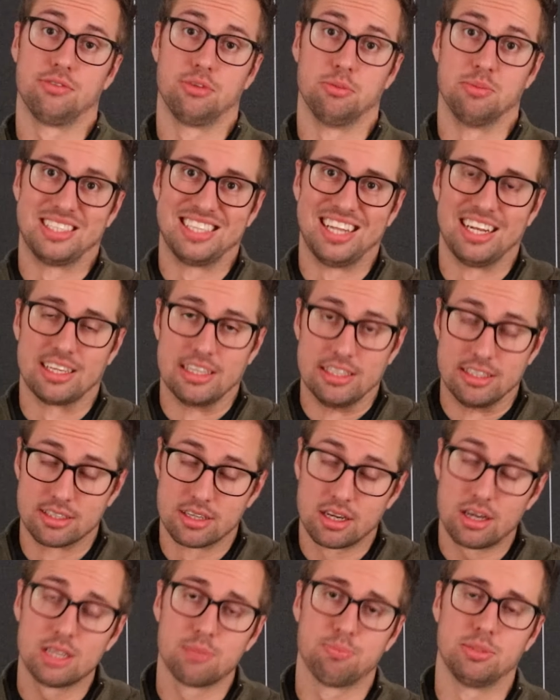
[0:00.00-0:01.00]
it from a silicon
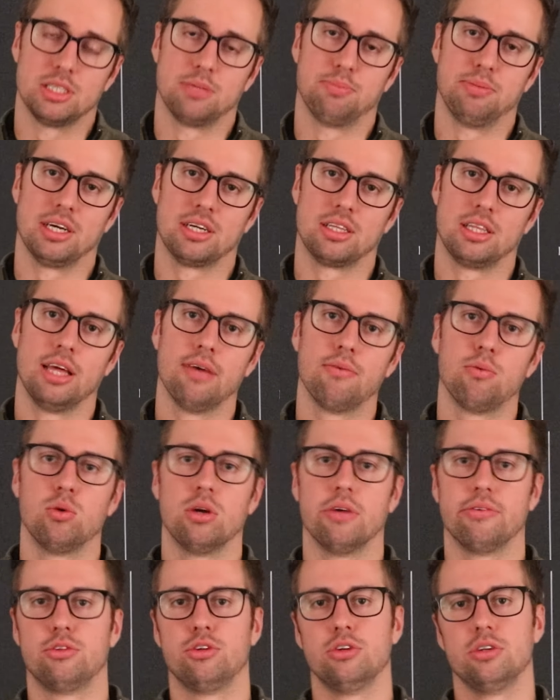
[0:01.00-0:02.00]
die perspective, we
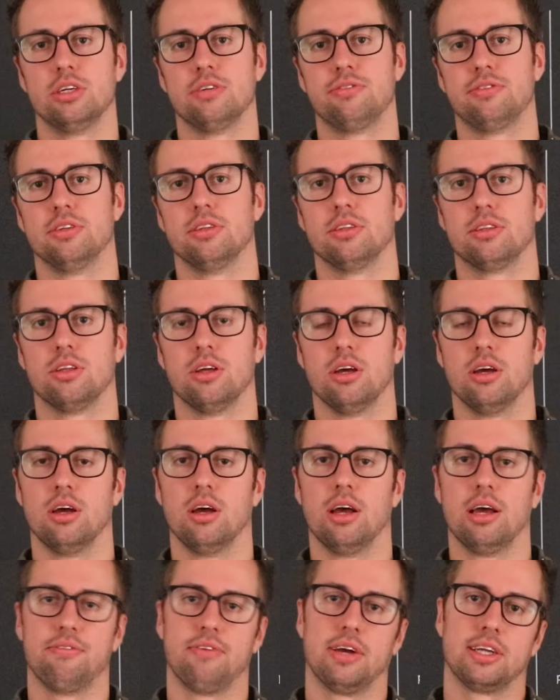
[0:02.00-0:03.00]
have two different
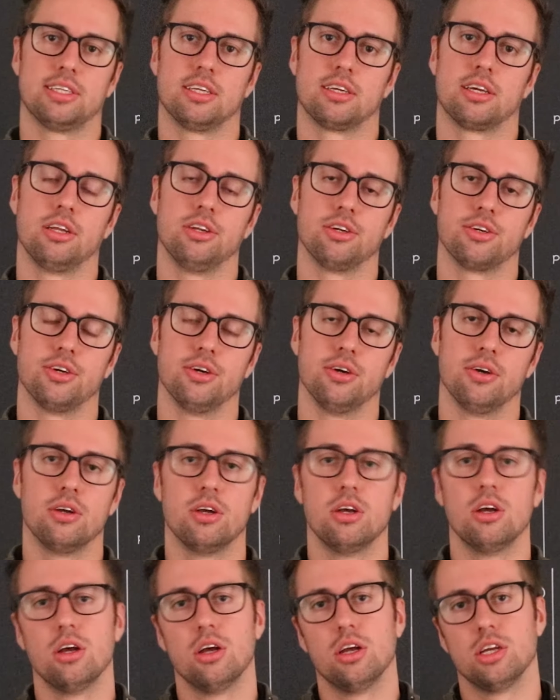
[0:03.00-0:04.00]
effects that can occur.
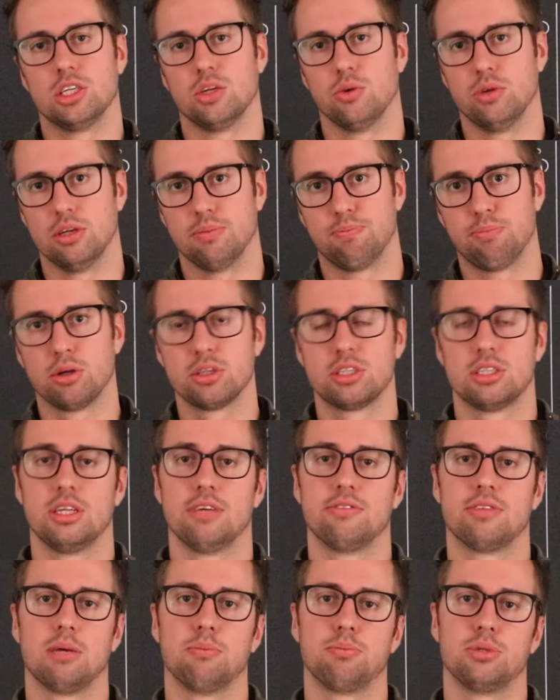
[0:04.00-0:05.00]
So with a
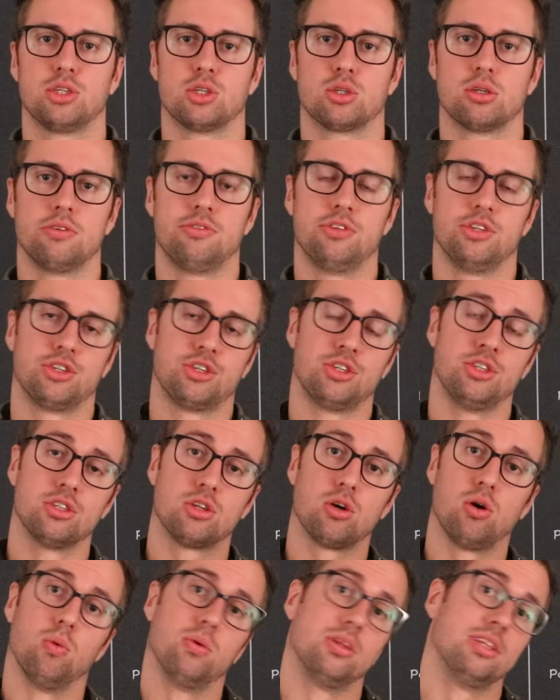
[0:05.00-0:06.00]
positive temperature coefficient
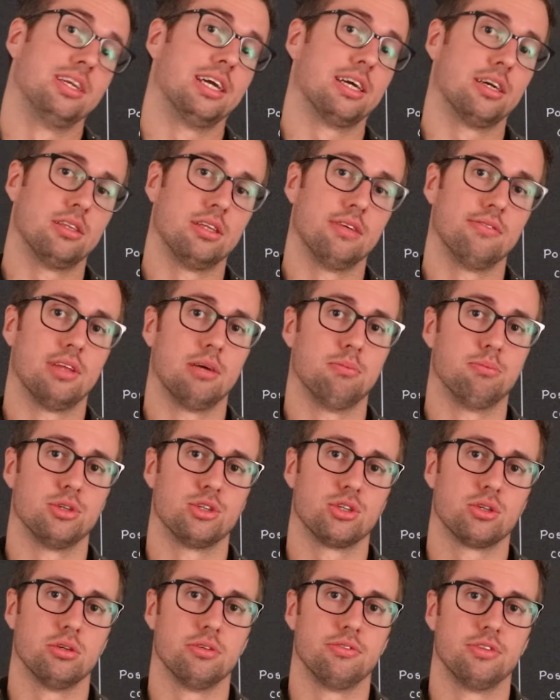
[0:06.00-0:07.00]
or with a negative
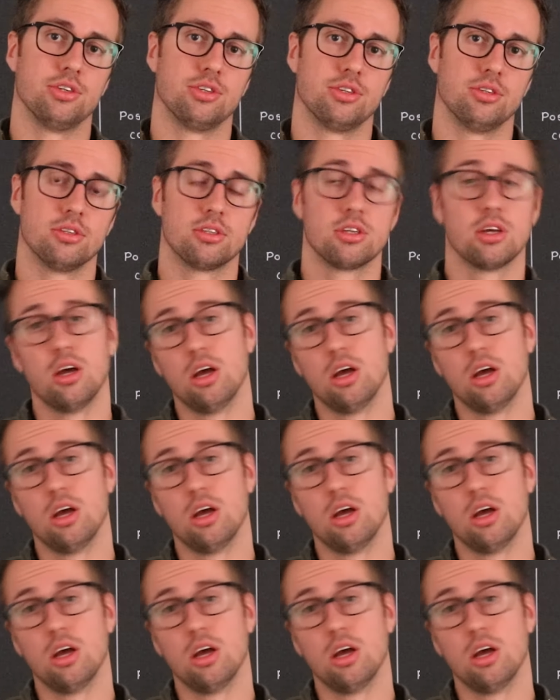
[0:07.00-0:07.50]
temperature coefficient.